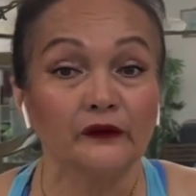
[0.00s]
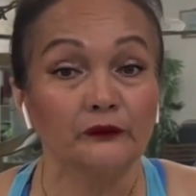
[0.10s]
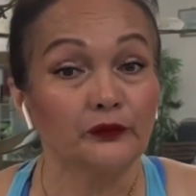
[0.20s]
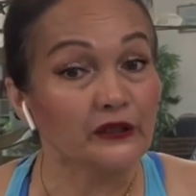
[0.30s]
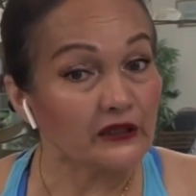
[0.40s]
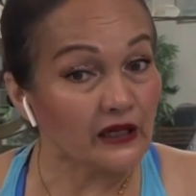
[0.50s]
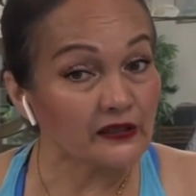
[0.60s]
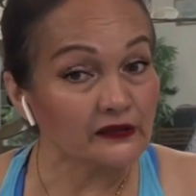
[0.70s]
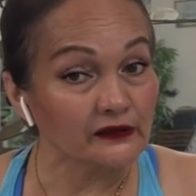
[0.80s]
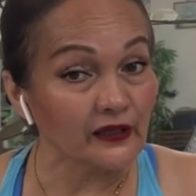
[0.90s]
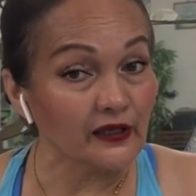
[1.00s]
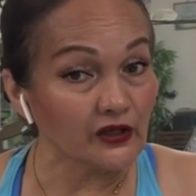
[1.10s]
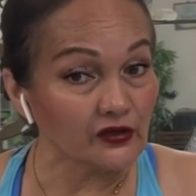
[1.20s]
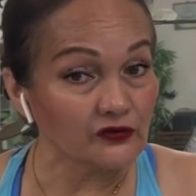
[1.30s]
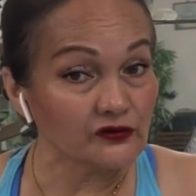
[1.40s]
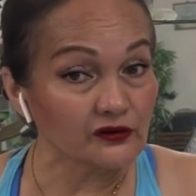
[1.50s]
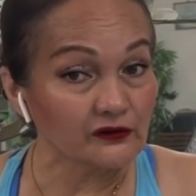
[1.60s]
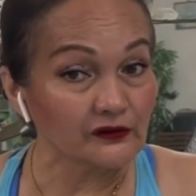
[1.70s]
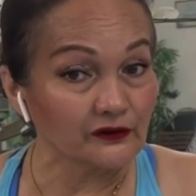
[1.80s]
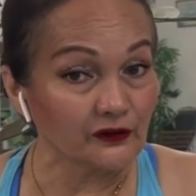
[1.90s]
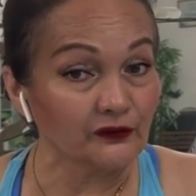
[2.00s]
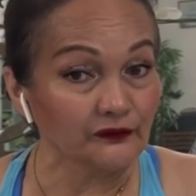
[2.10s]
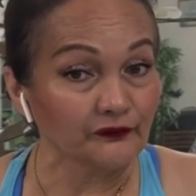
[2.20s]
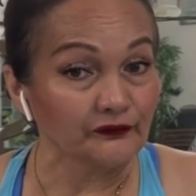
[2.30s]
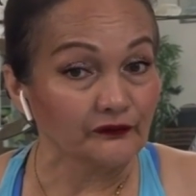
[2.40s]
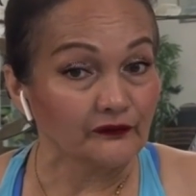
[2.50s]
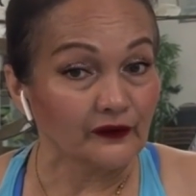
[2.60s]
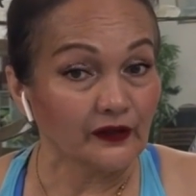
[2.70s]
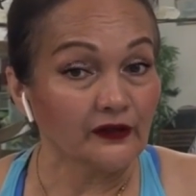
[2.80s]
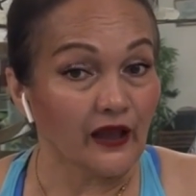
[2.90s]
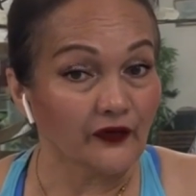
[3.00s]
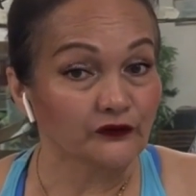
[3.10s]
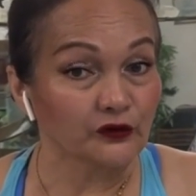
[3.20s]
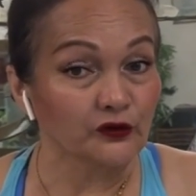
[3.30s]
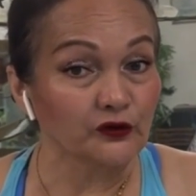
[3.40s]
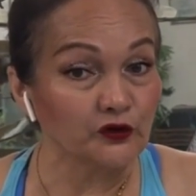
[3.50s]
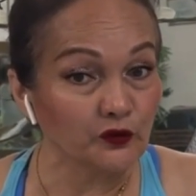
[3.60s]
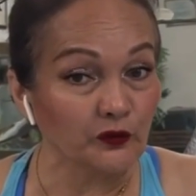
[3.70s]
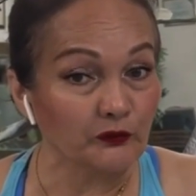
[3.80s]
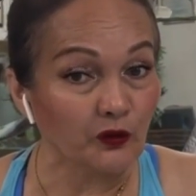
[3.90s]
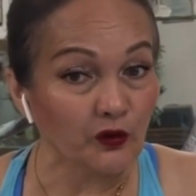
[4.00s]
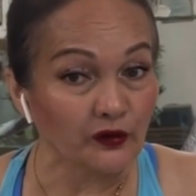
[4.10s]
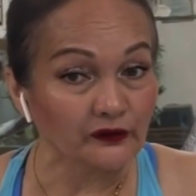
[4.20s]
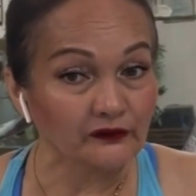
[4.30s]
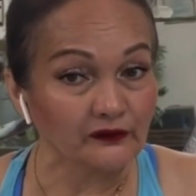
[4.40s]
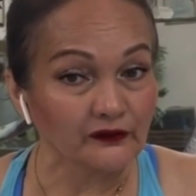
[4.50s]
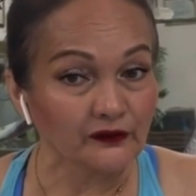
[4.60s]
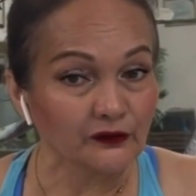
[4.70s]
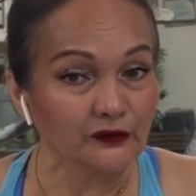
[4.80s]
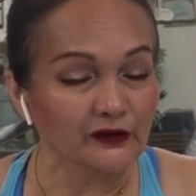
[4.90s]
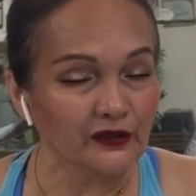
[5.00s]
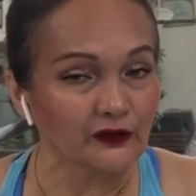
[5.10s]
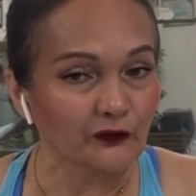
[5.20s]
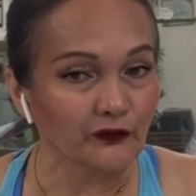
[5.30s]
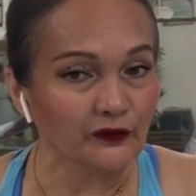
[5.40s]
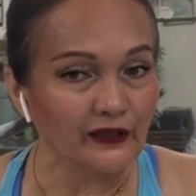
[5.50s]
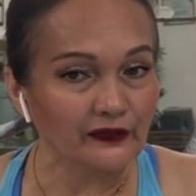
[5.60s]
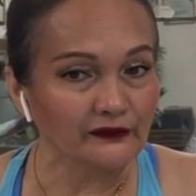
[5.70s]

prenatal age, you know? And after you were born, you think you forget